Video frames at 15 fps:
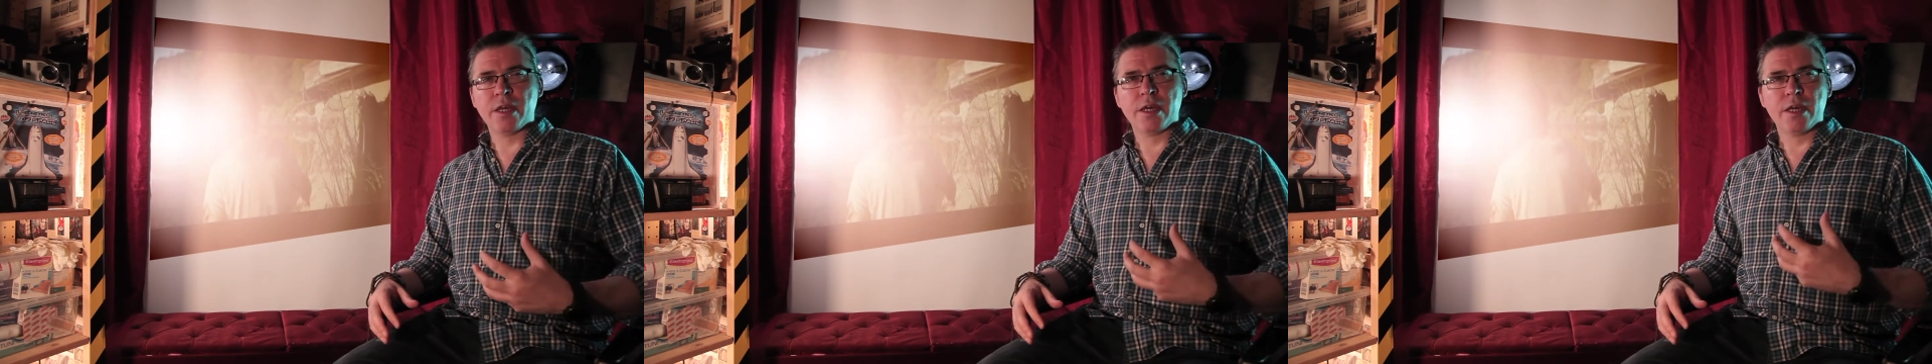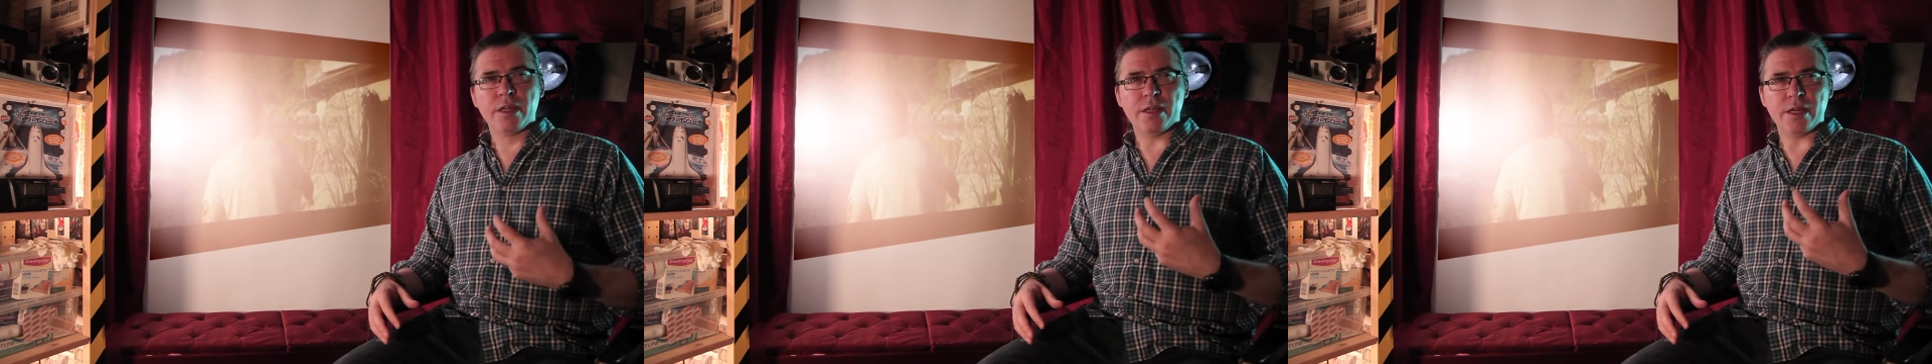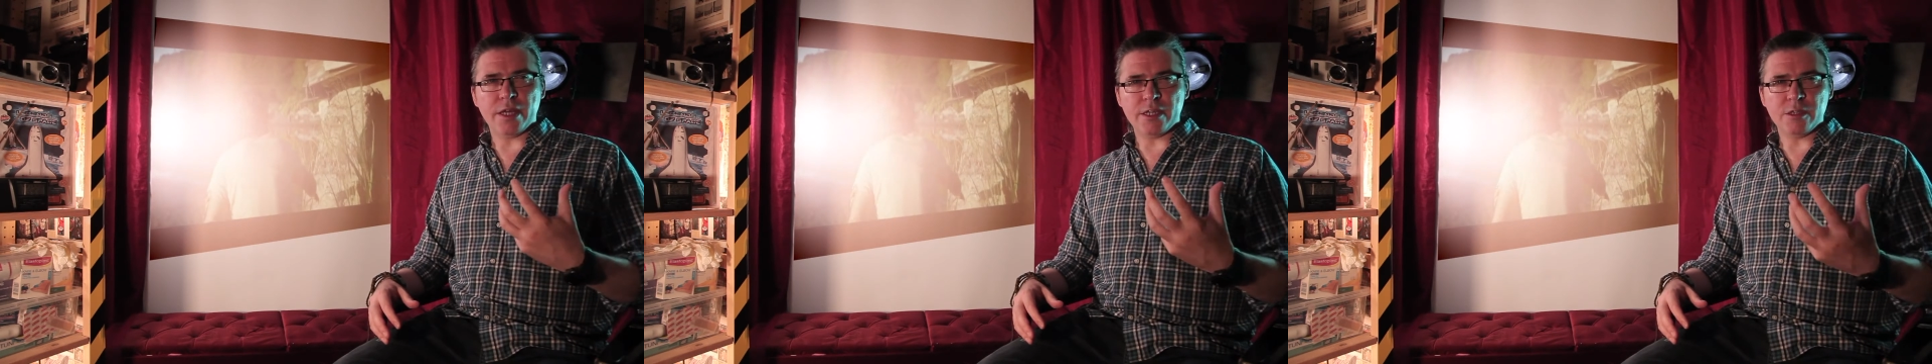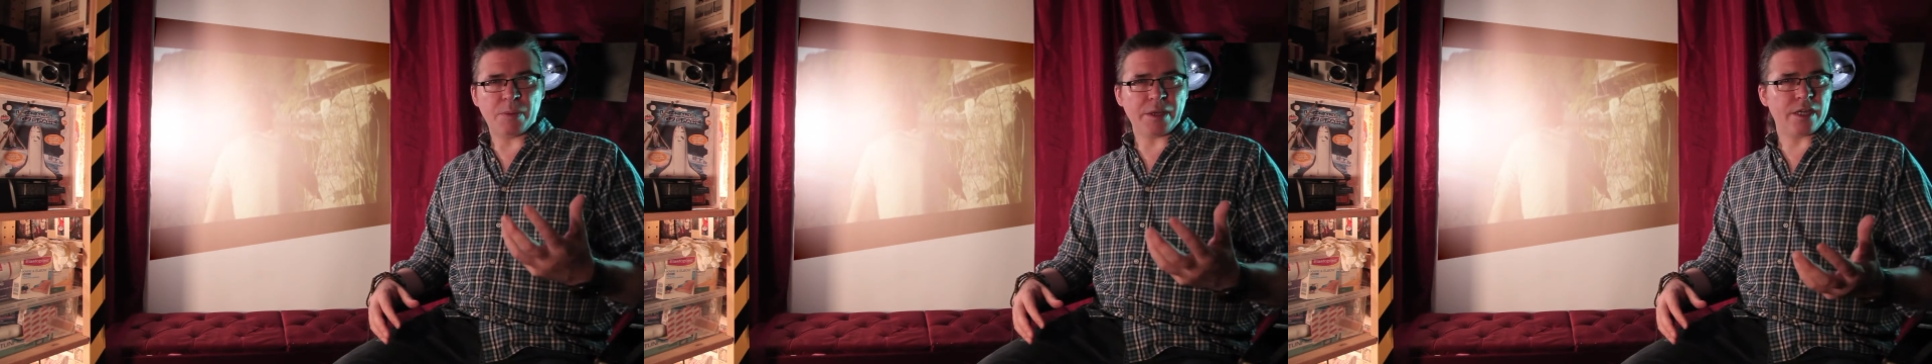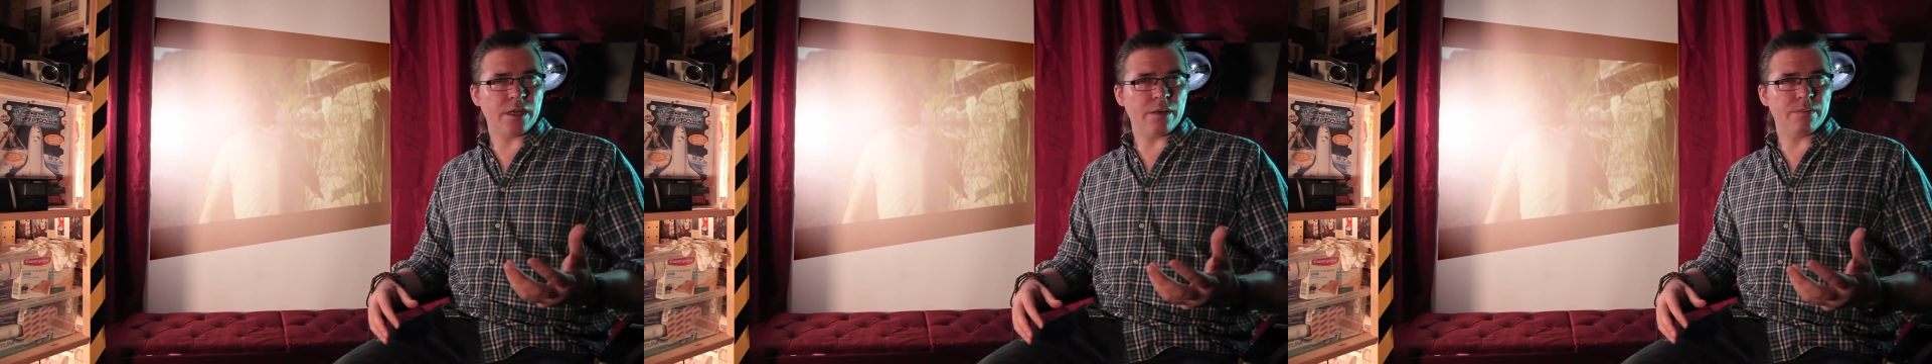that he's
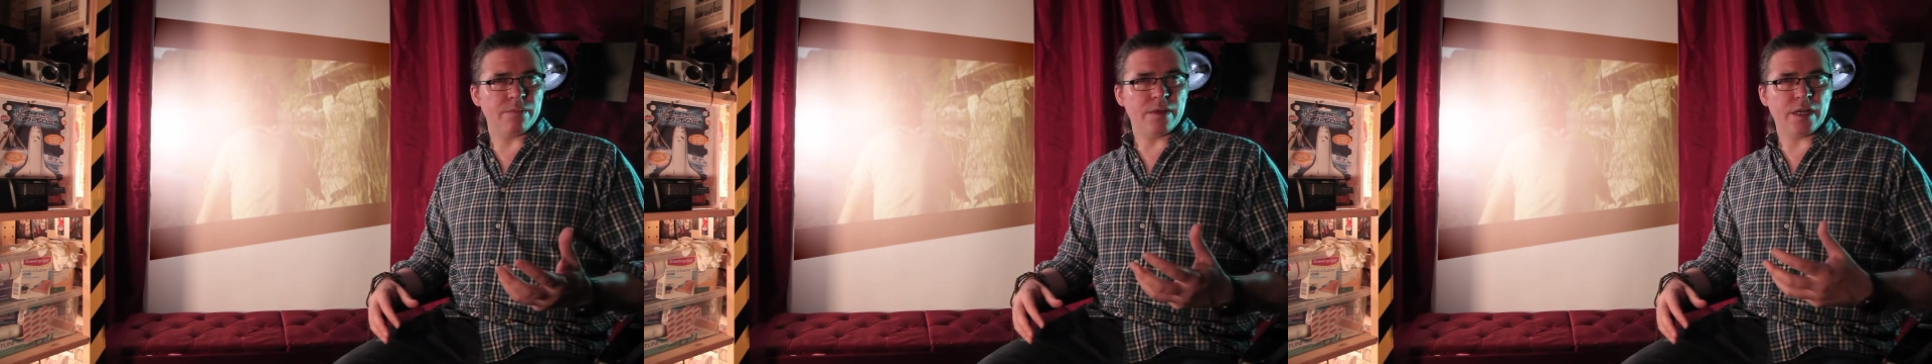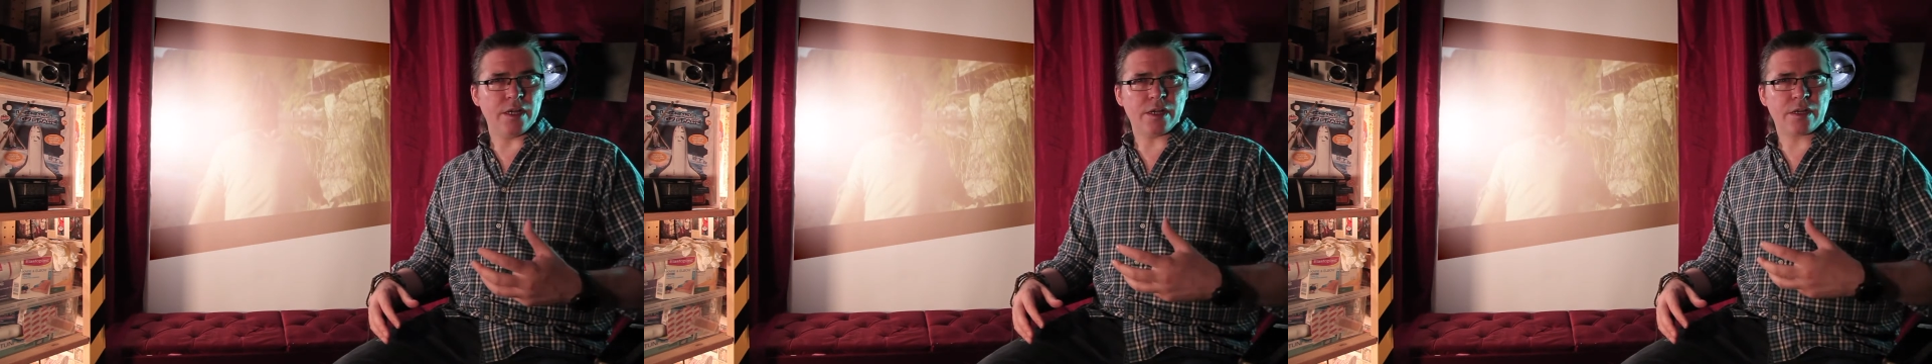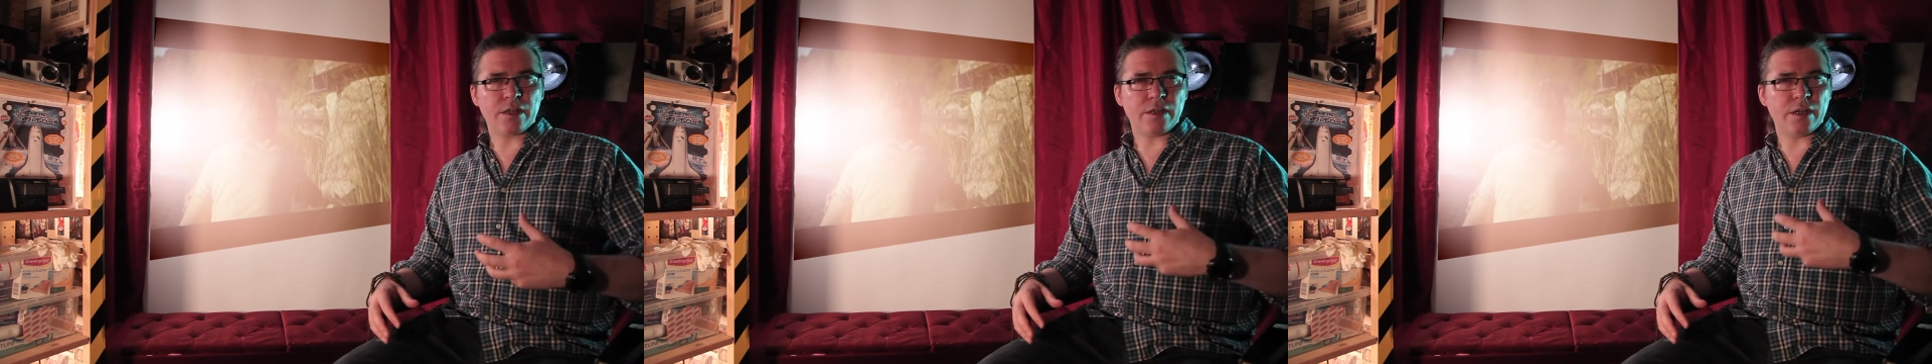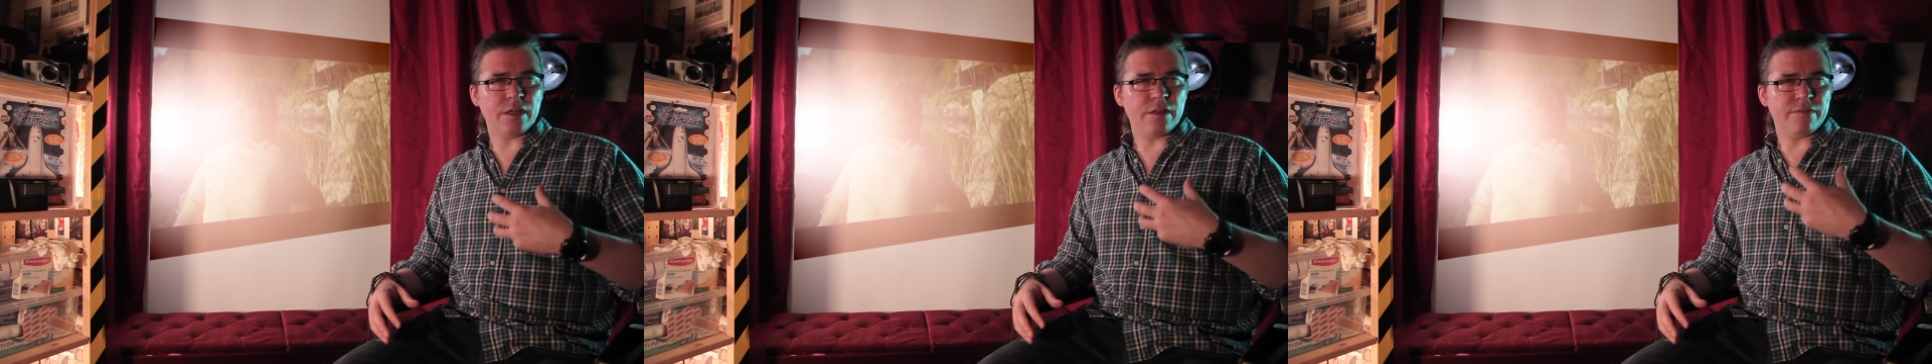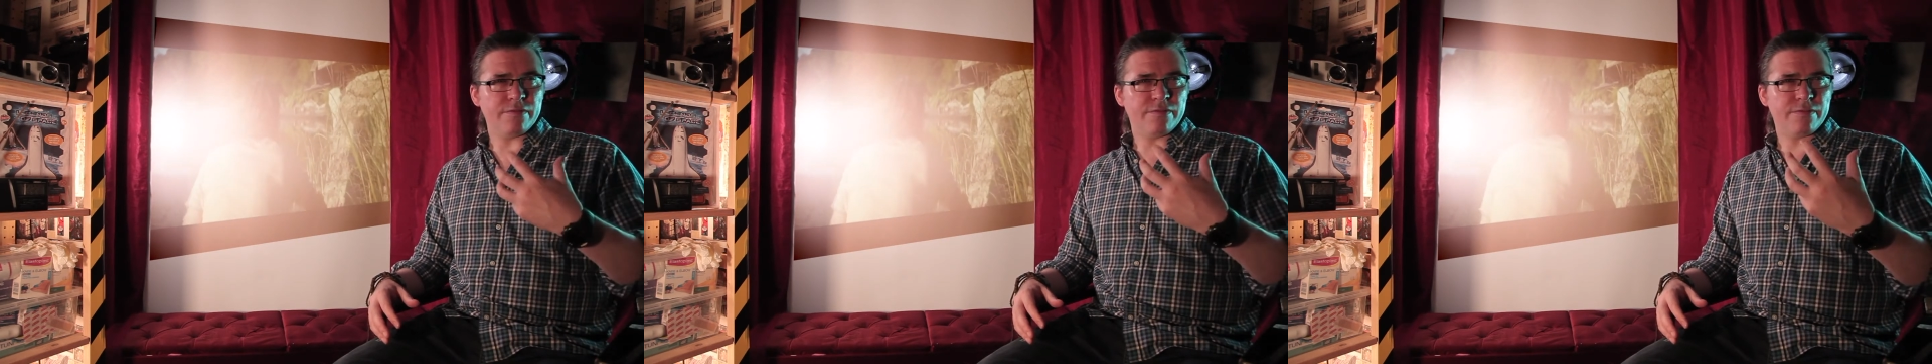become a kind
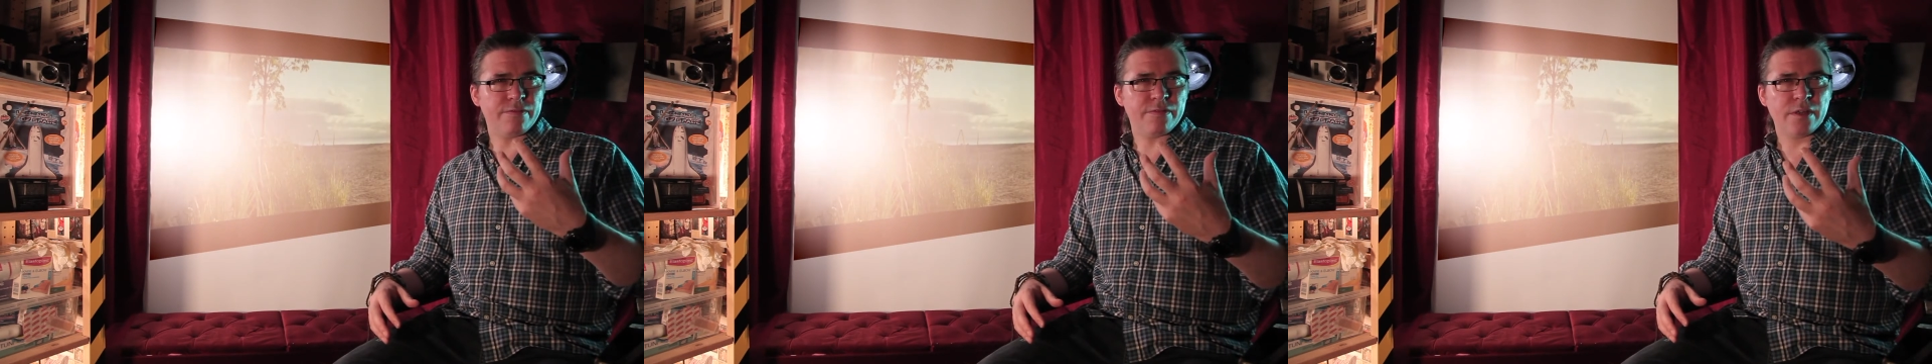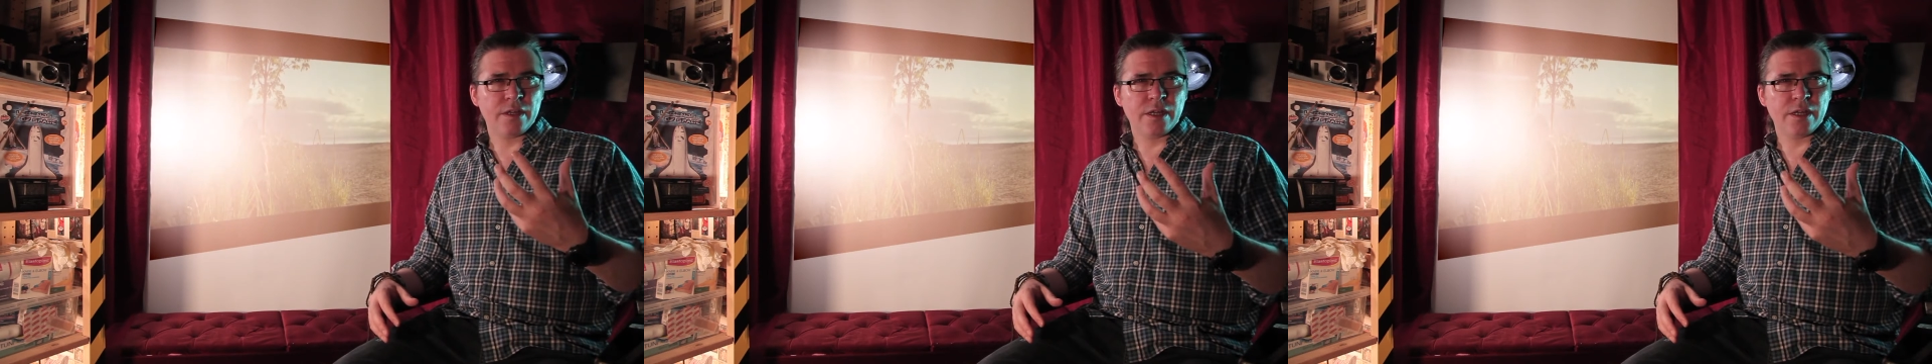of